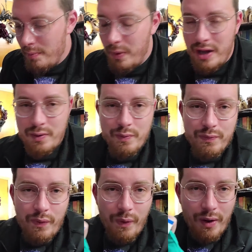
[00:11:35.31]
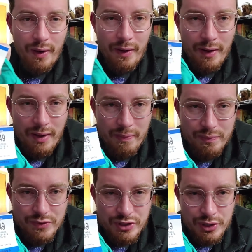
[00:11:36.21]
but for
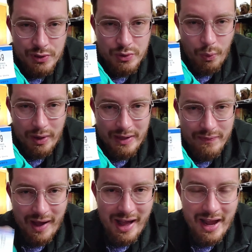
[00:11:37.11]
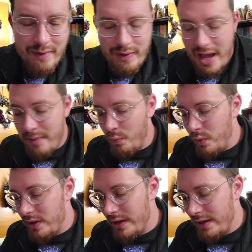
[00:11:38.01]
$2.25, I'm
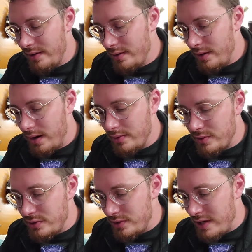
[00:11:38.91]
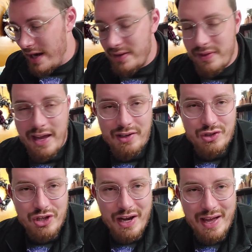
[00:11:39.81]
willing to take that
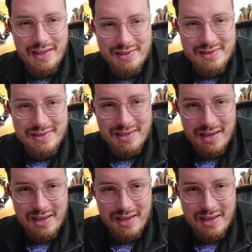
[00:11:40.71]
chance.